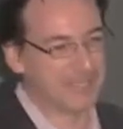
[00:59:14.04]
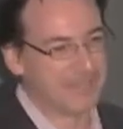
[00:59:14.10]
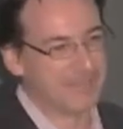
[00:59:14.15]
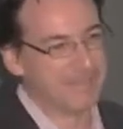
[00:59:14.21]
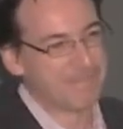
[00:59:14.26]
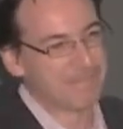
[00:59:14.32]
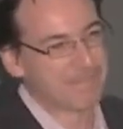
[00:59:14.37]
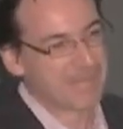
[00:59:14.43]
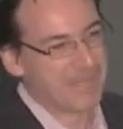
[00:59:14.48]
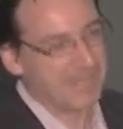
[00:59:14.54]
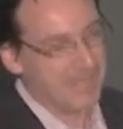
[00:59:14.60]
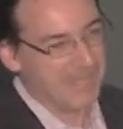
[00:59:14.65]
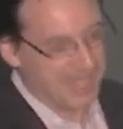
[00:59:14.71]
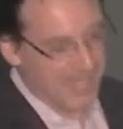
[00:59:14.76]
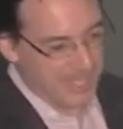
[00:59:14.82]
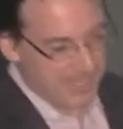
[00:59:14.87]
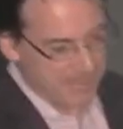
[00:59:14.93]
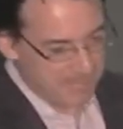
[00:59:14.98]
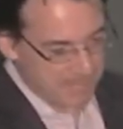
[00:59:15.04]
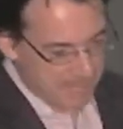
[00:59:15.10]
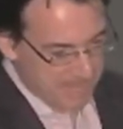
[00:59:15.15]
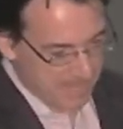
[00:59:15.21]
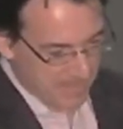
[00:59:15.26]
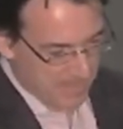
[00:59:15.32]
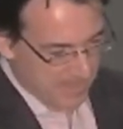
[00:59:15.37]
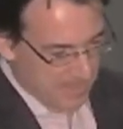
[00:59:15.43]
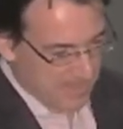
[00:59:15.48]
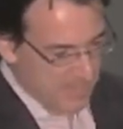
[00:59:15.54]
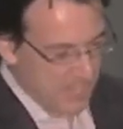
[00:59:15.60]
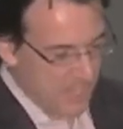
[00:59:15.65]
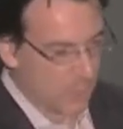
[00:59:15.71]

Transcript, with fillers: That might not be a good idea, right?